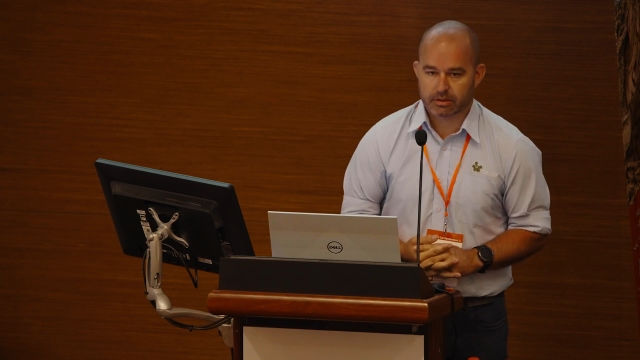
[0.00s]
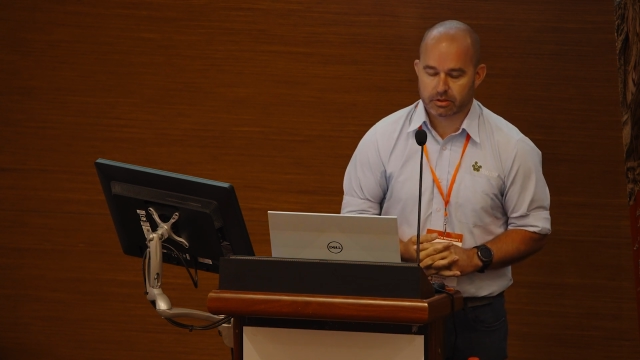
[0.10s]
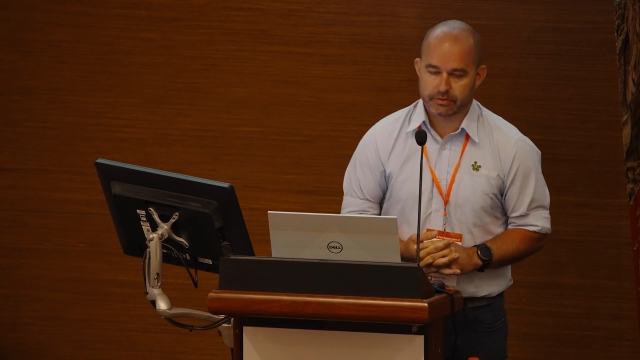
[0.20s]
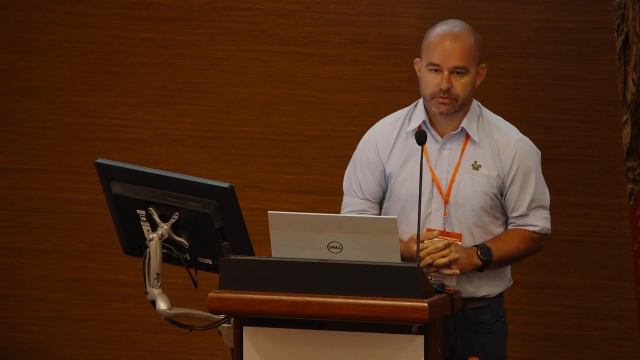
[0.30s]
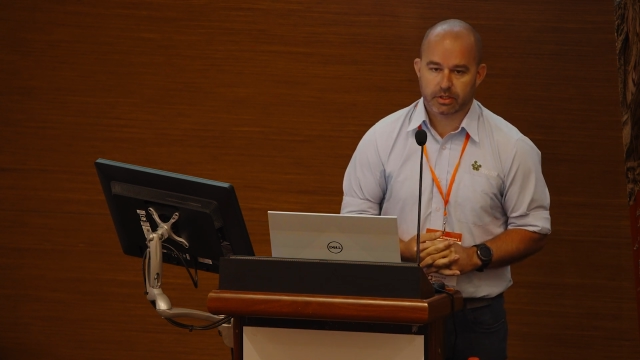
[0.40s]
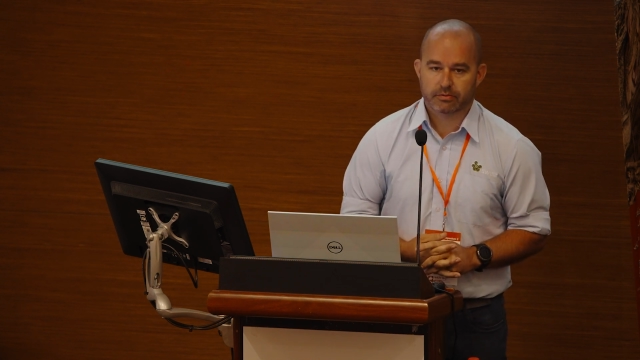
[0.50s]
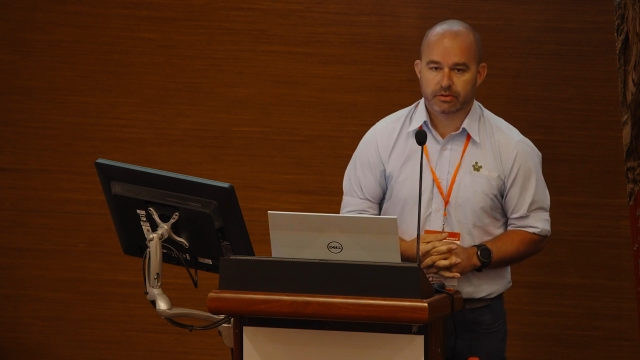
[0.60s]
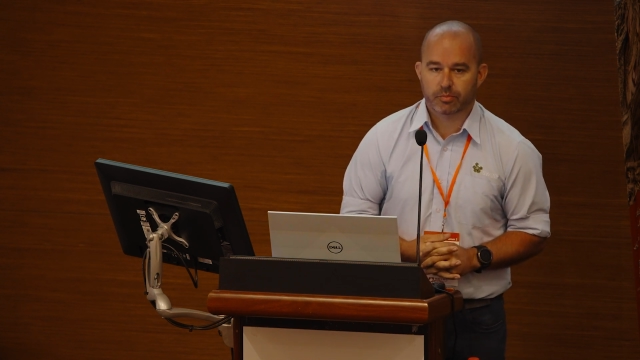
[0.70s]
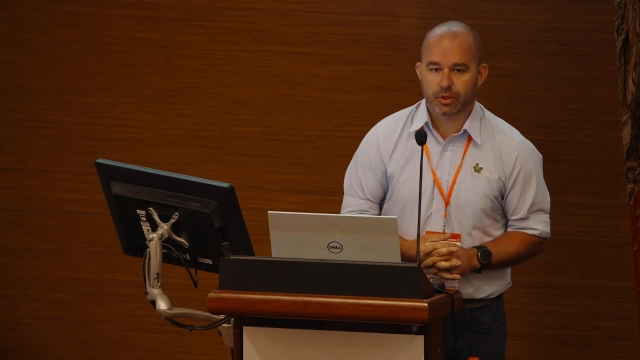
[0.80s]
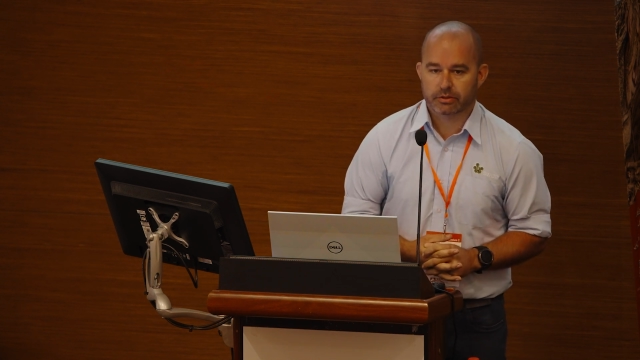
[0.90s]

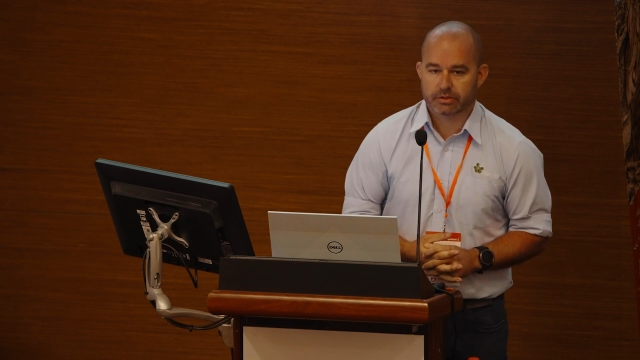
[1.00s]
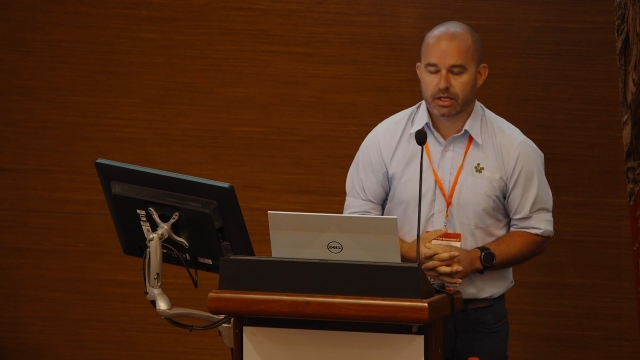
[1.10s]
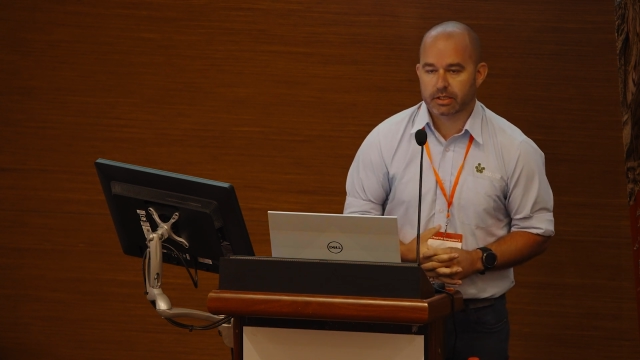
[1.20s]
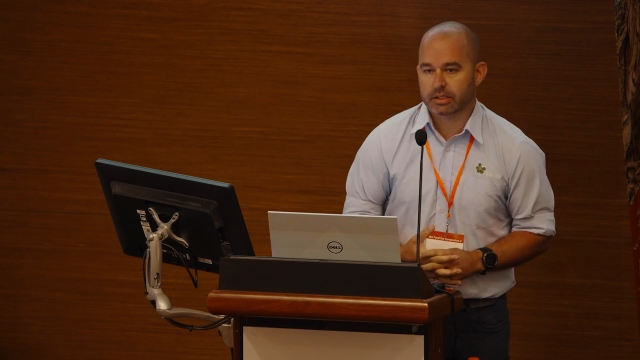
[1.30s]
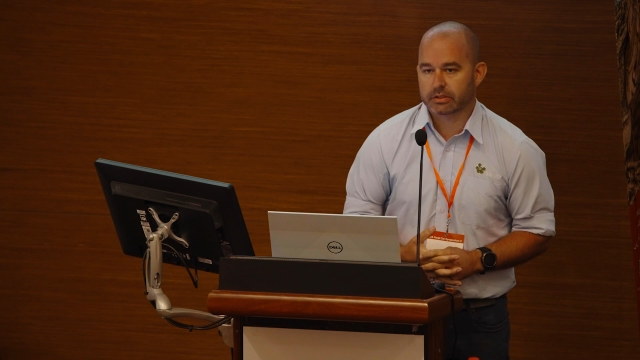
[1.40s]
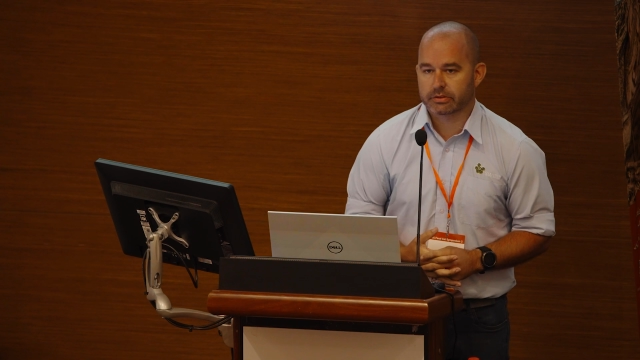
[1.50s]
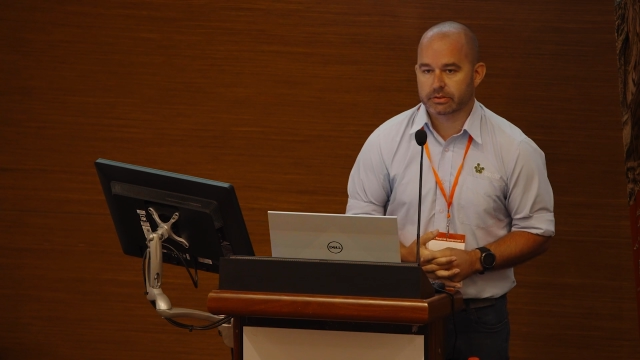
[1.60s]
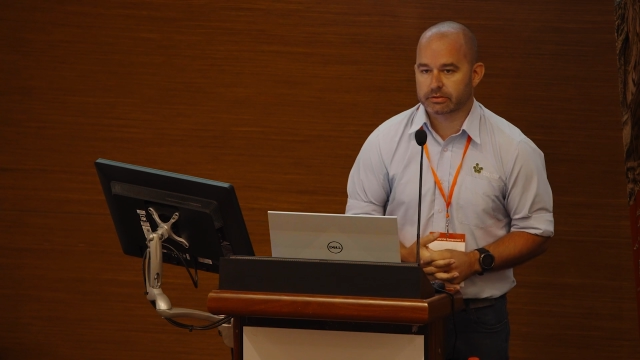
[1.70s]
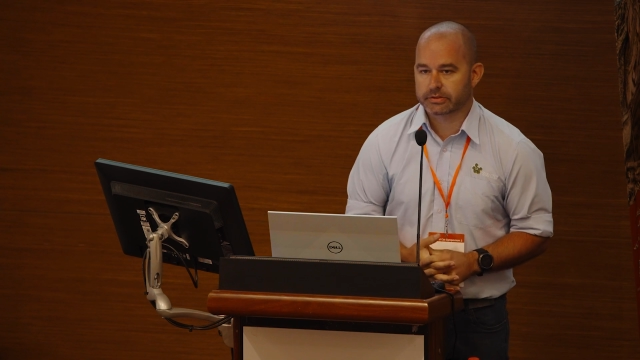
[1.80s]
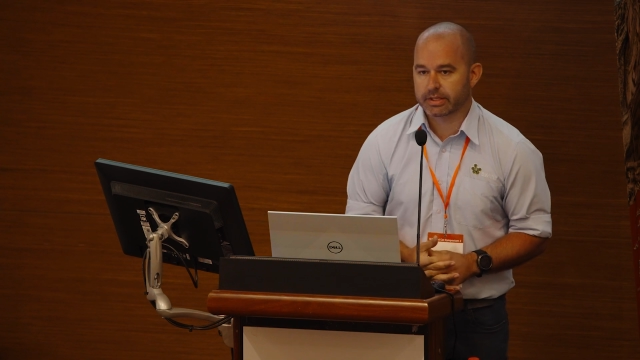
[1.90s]
conservative mode targeting
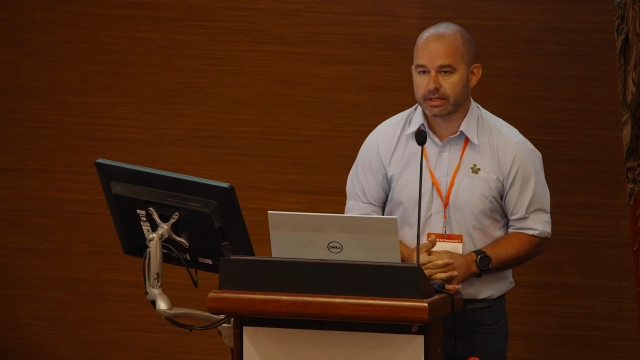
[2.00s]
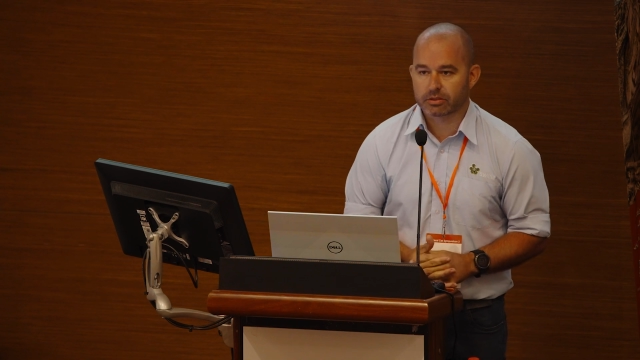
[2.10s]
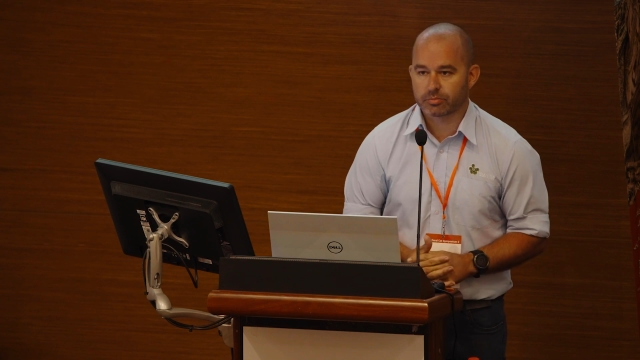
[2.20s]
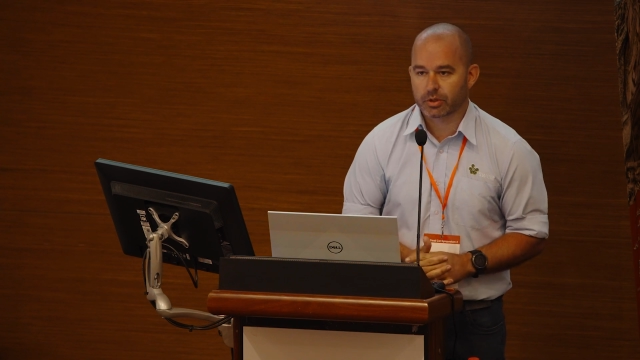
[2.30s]
to standard